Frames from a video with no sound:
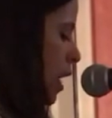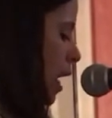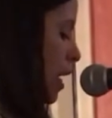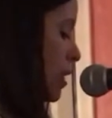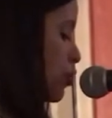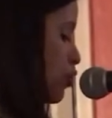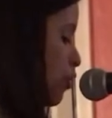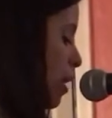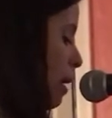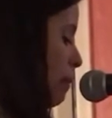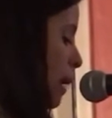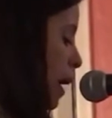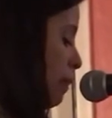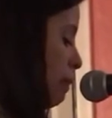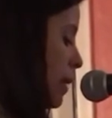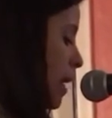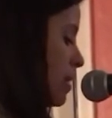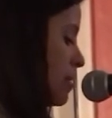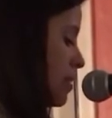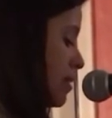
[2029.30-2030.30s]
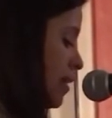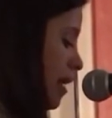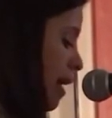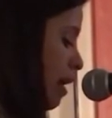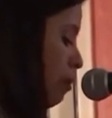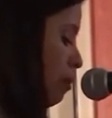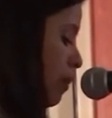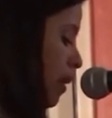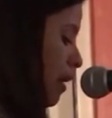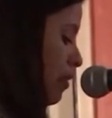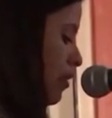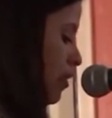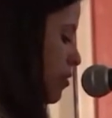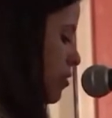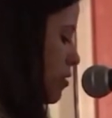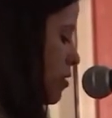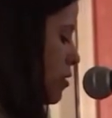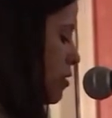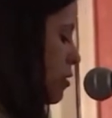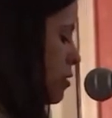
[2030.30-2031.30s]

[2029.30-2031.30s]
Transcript: I try my best to help others.